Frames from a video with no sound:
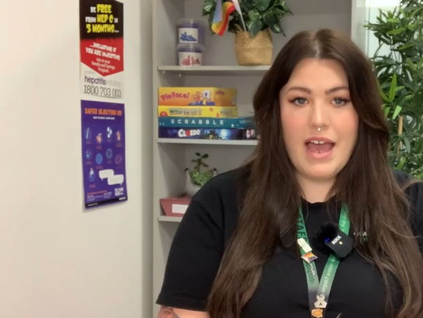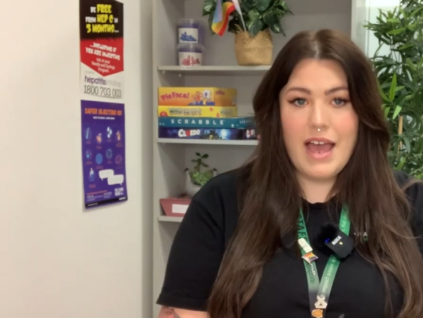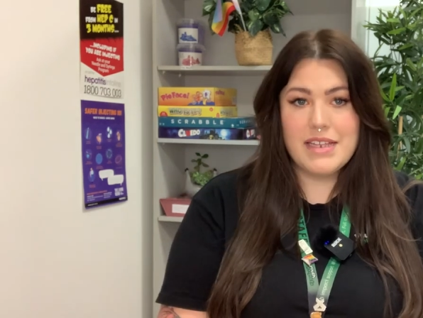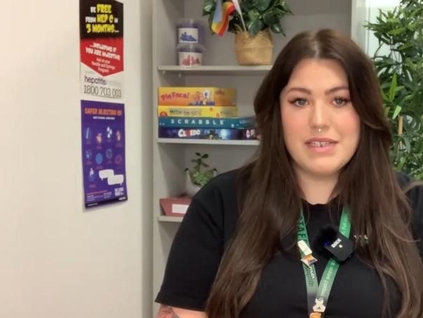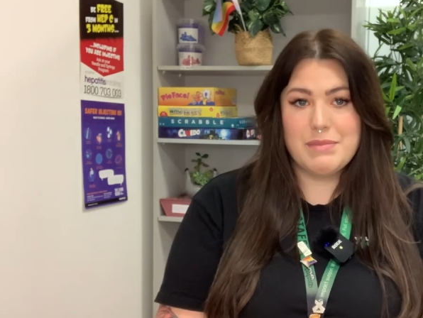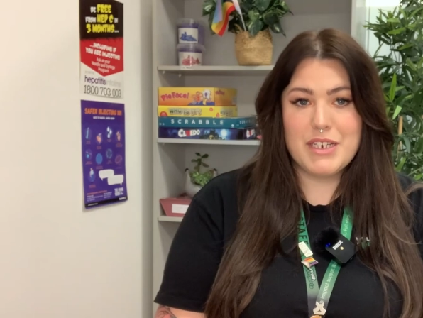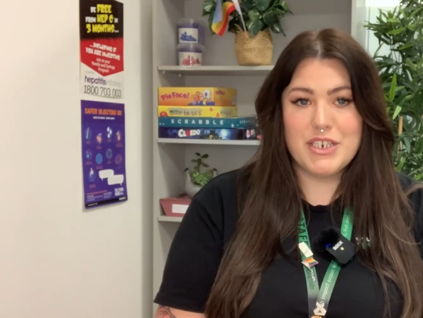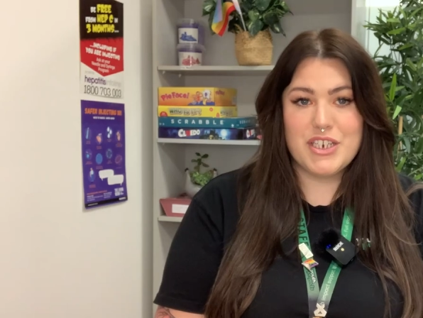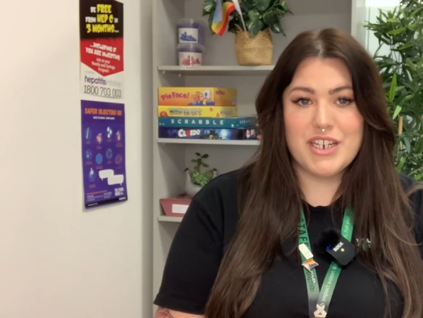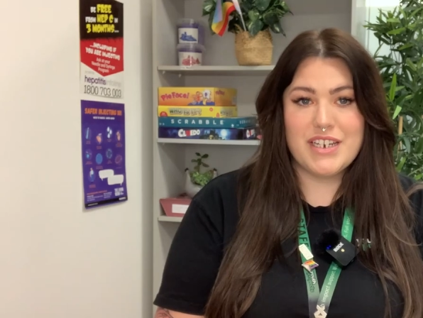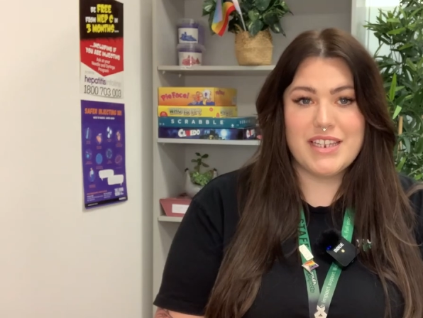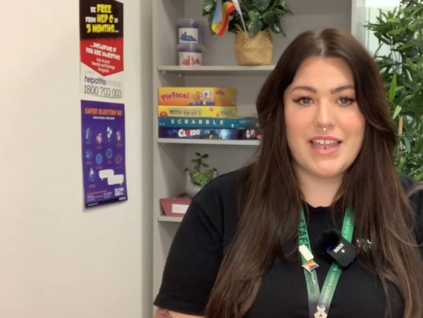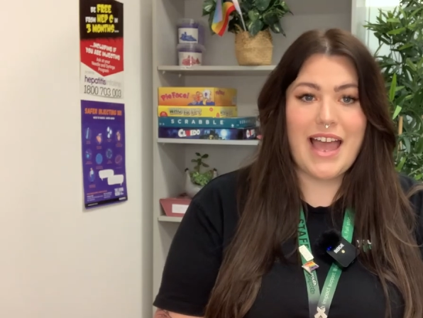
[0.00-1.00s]
As
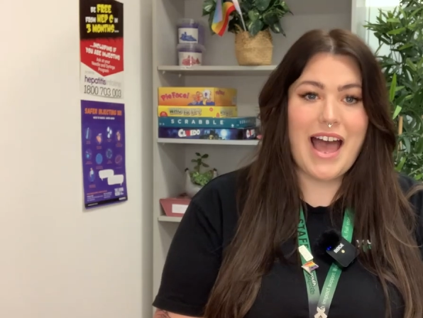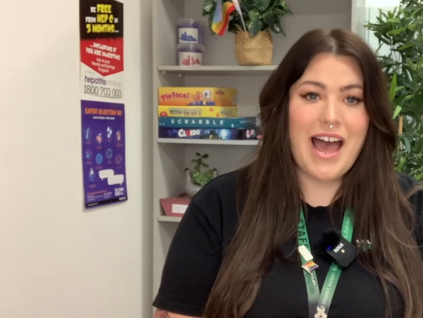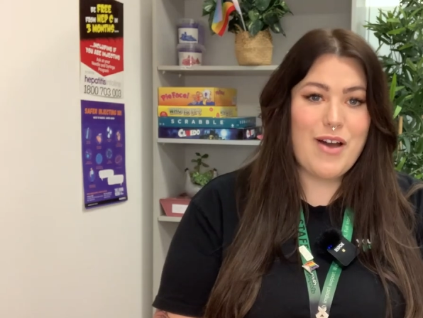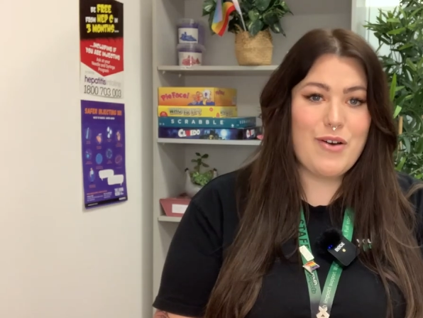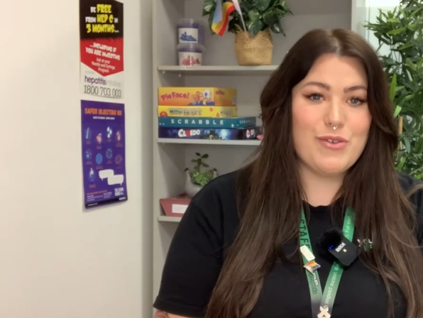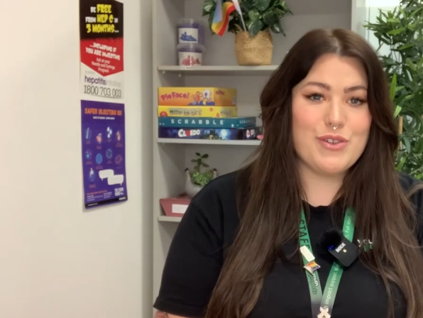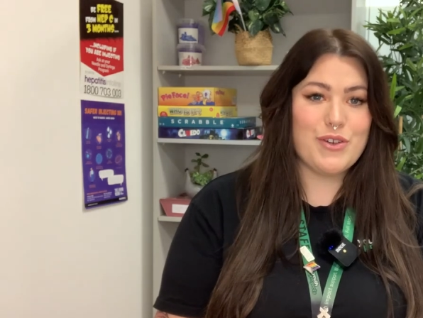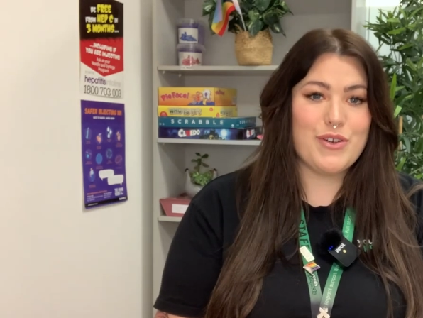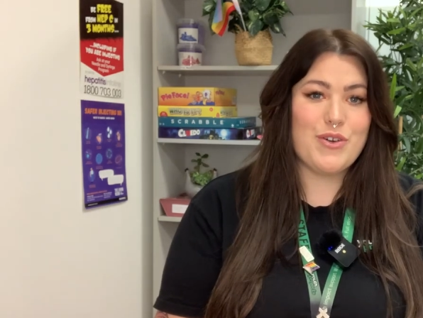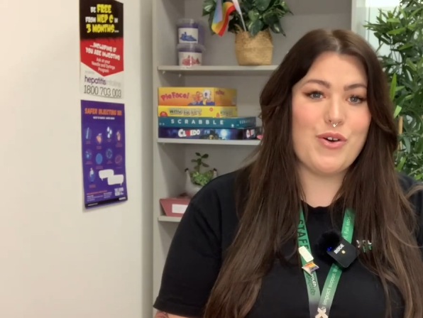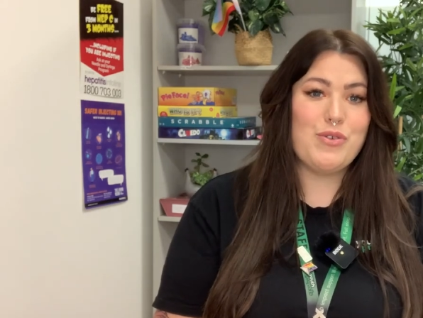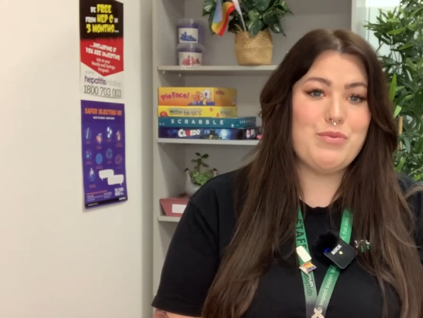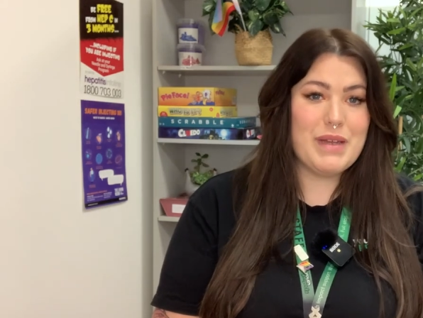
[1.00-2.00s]
mentioned, they are also
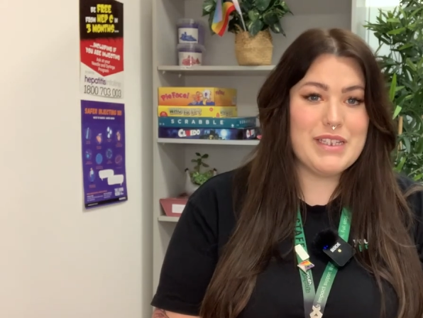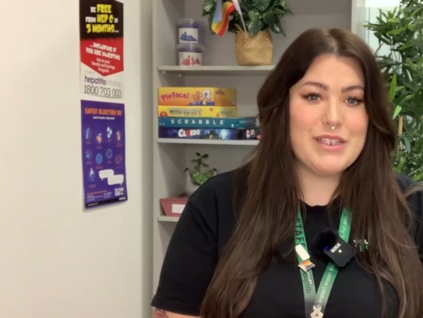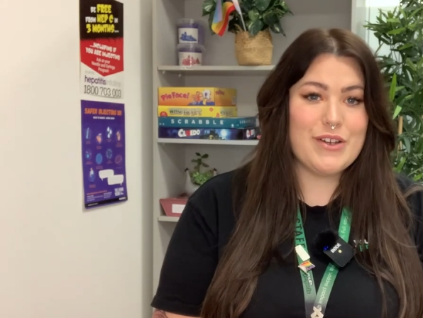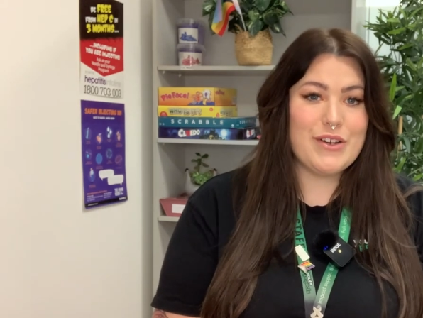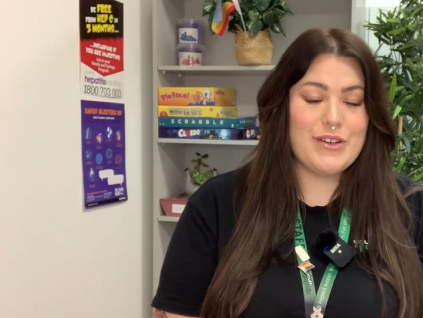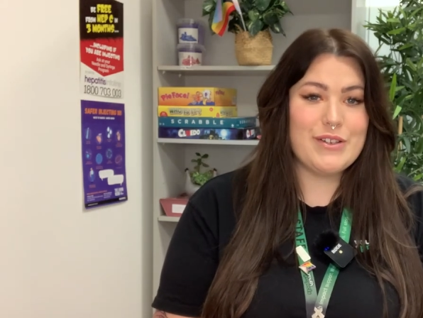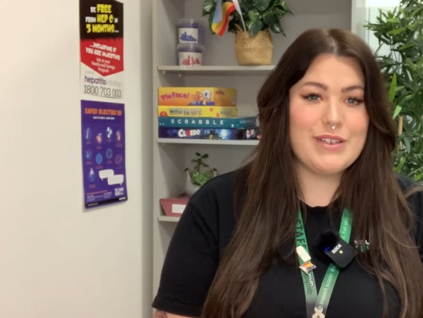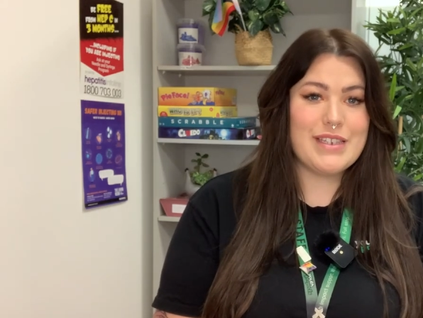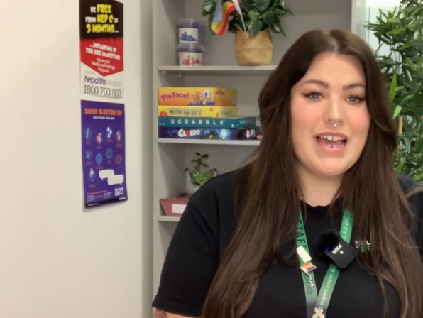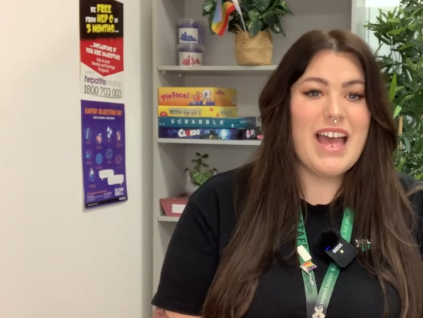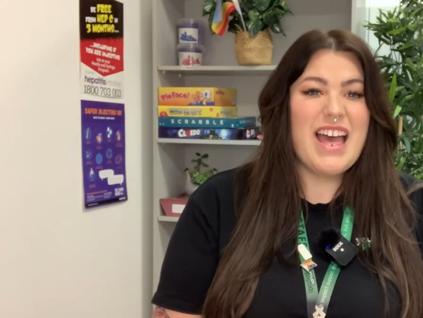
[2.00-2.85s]
called benzos.